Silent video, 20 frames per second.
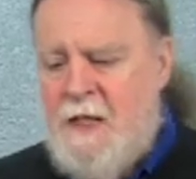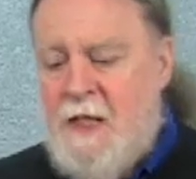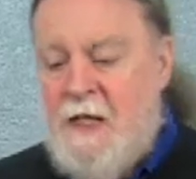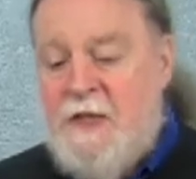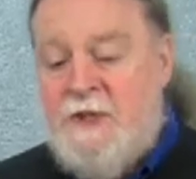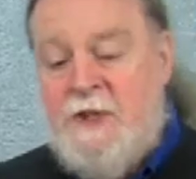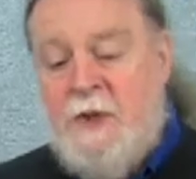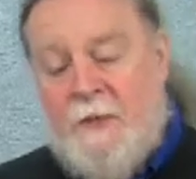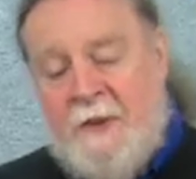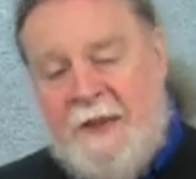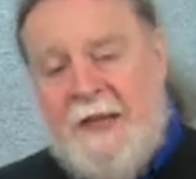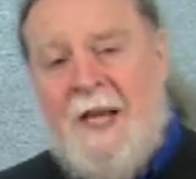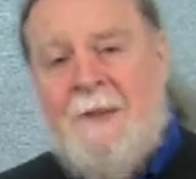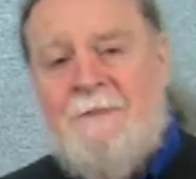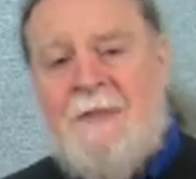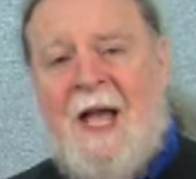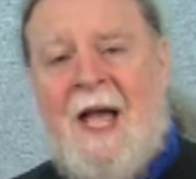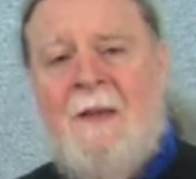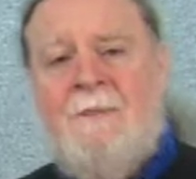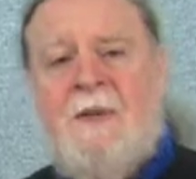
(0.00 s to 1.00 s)
So what
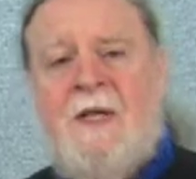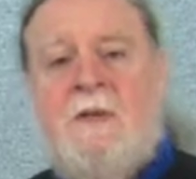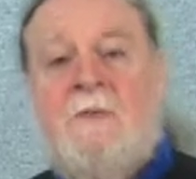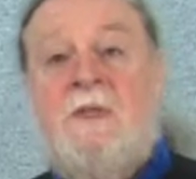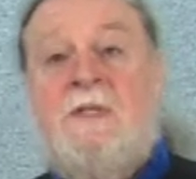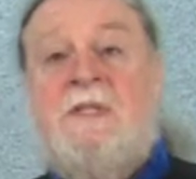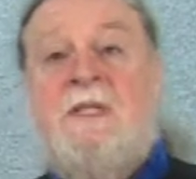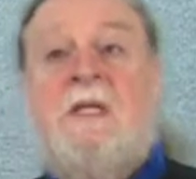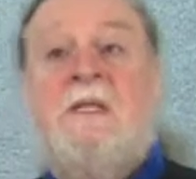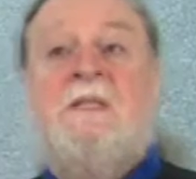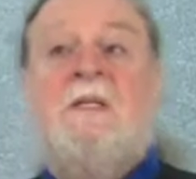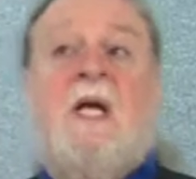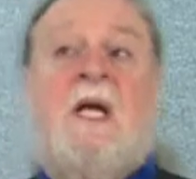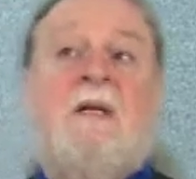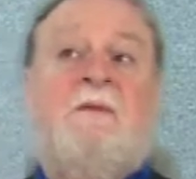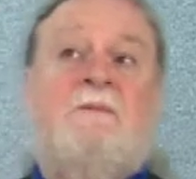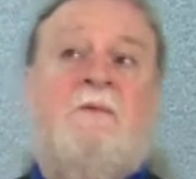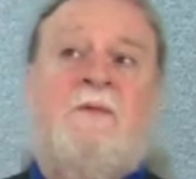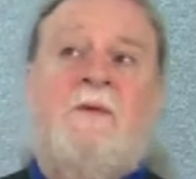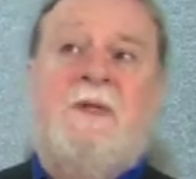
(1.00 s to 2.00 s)
kept happening was things
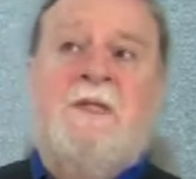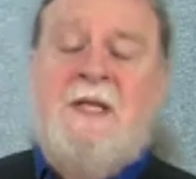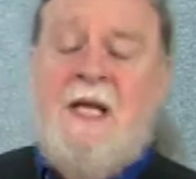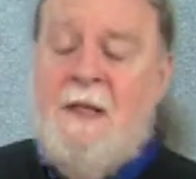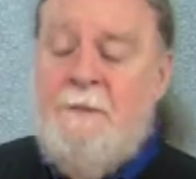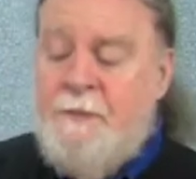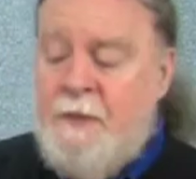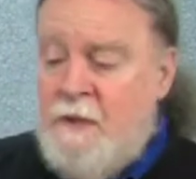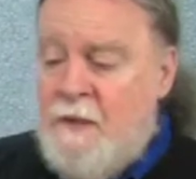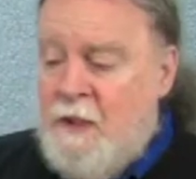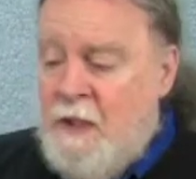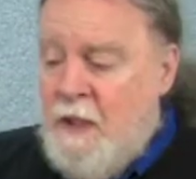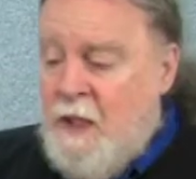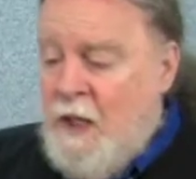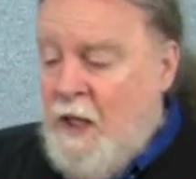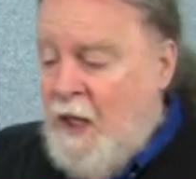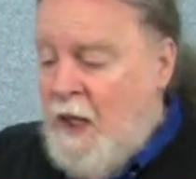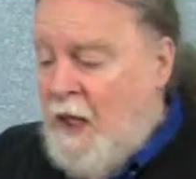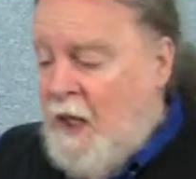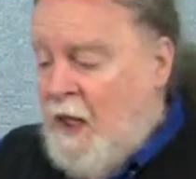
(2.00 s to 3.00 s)
like, for example,
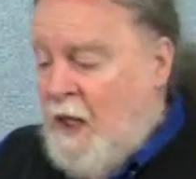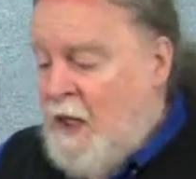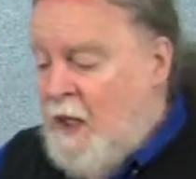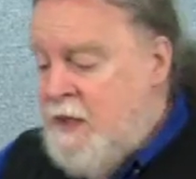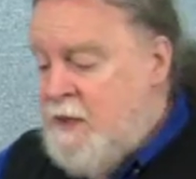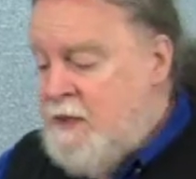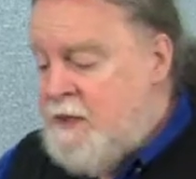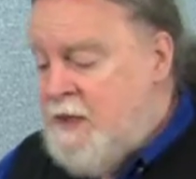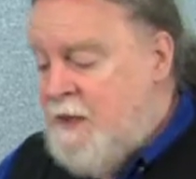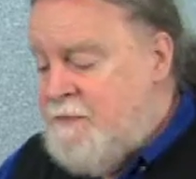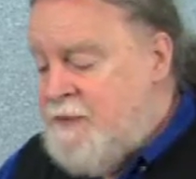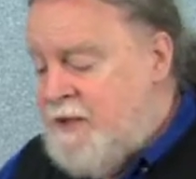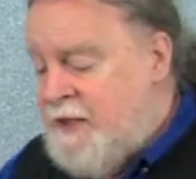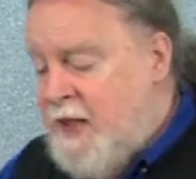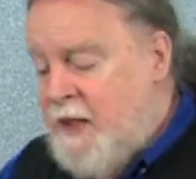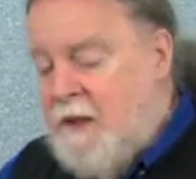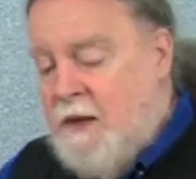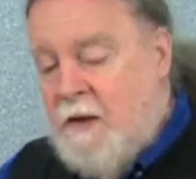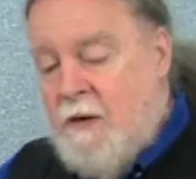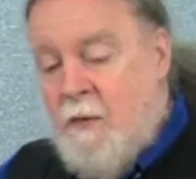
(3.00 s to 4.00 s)
uh, some
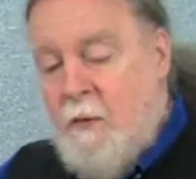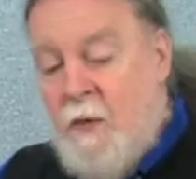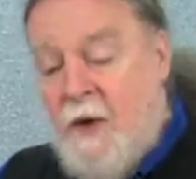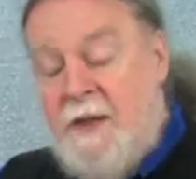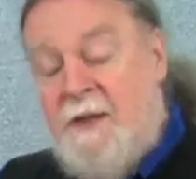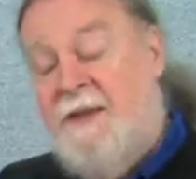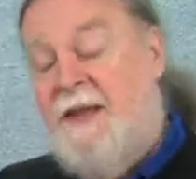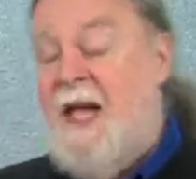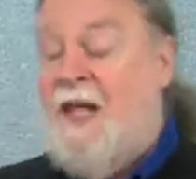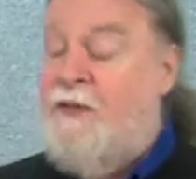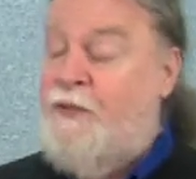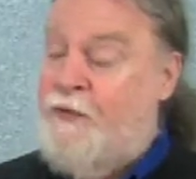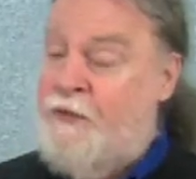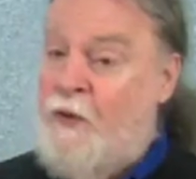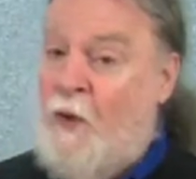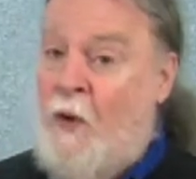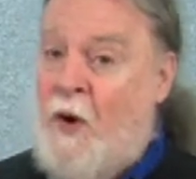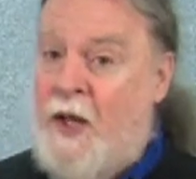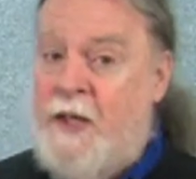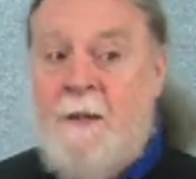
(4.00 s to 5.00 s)
settler would, they
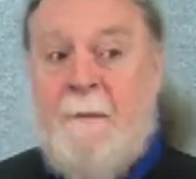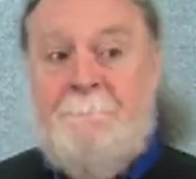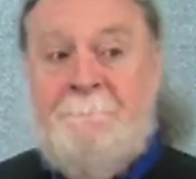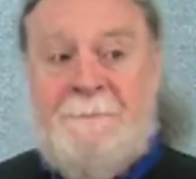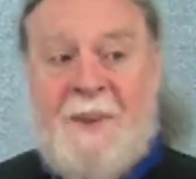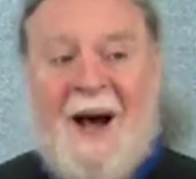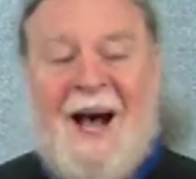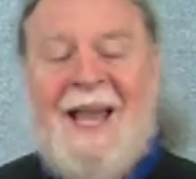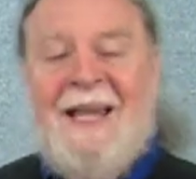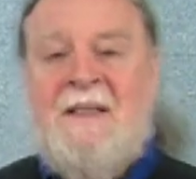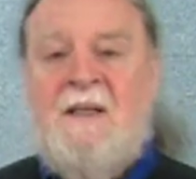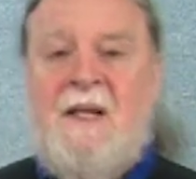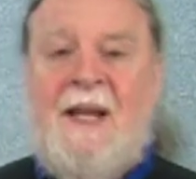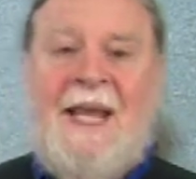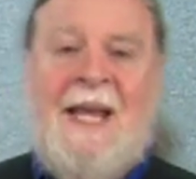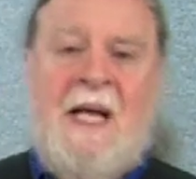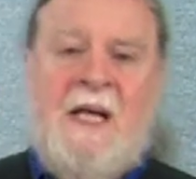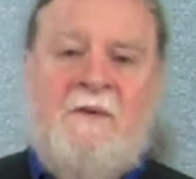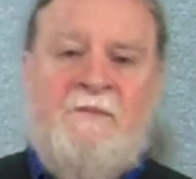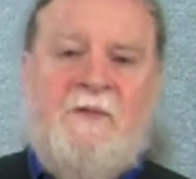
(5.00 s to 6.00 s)
thought, buy
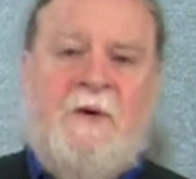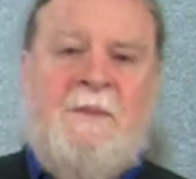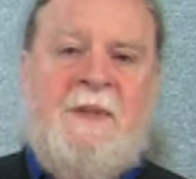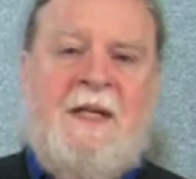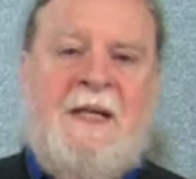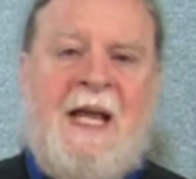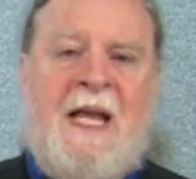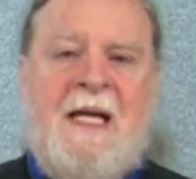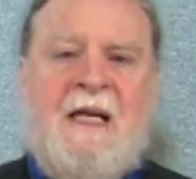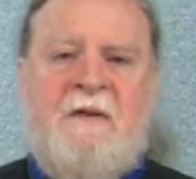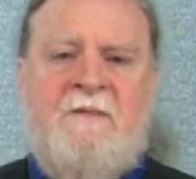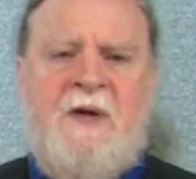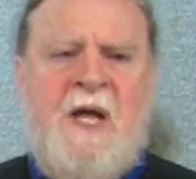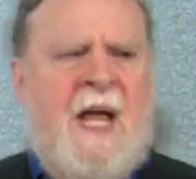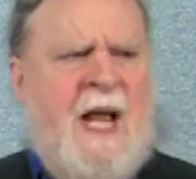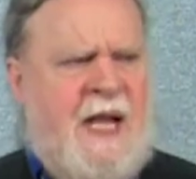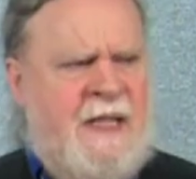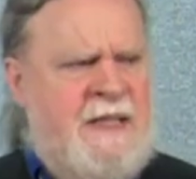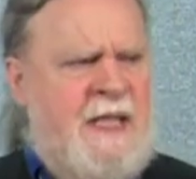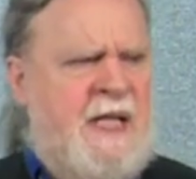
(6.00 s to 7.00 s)
land from a native
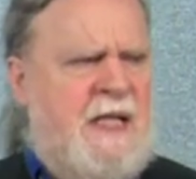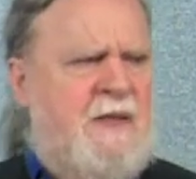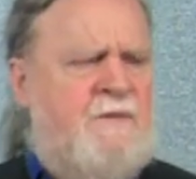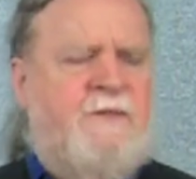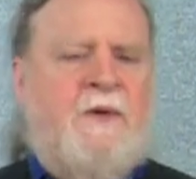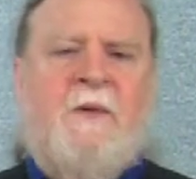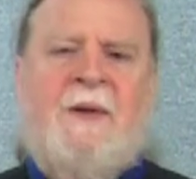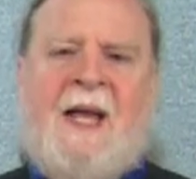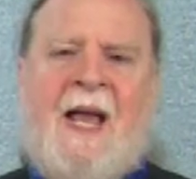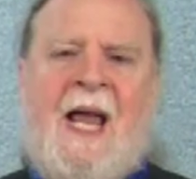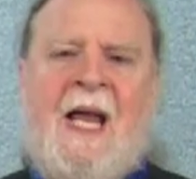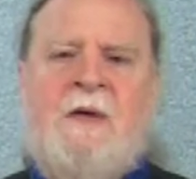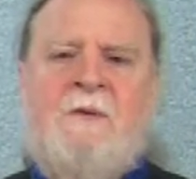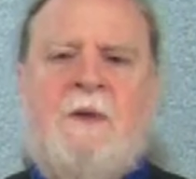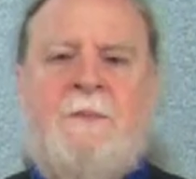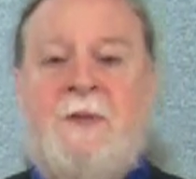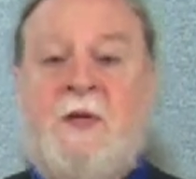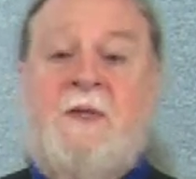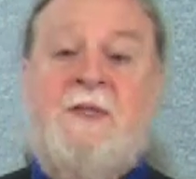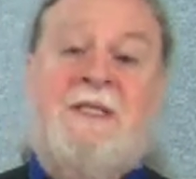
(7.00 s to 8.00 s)
and then get very
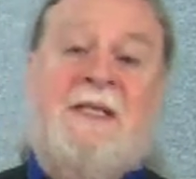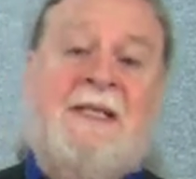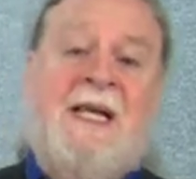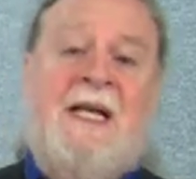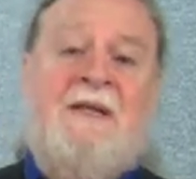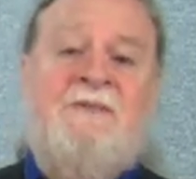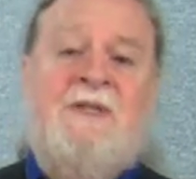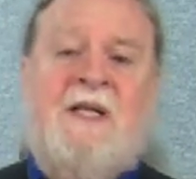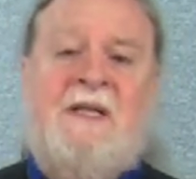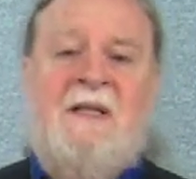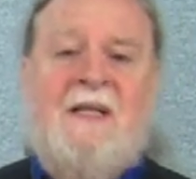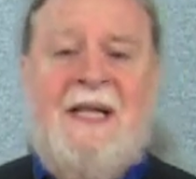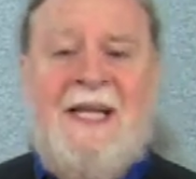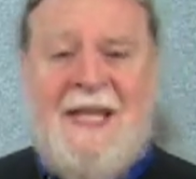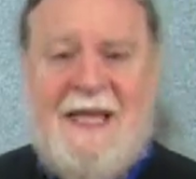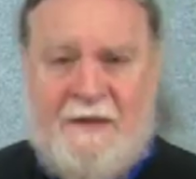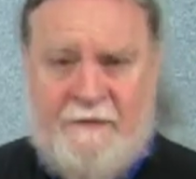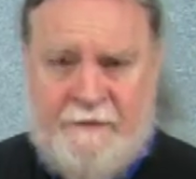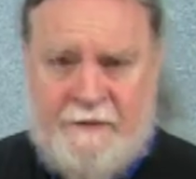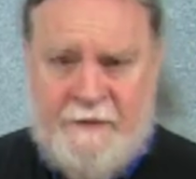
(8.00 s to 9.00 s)
angry because the native didn't
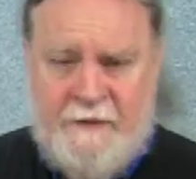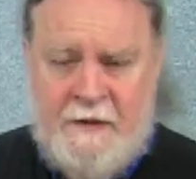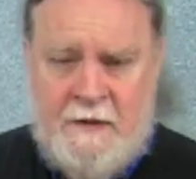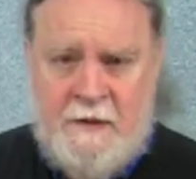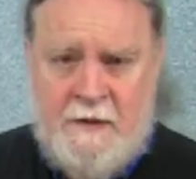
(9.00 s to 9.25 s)
leave.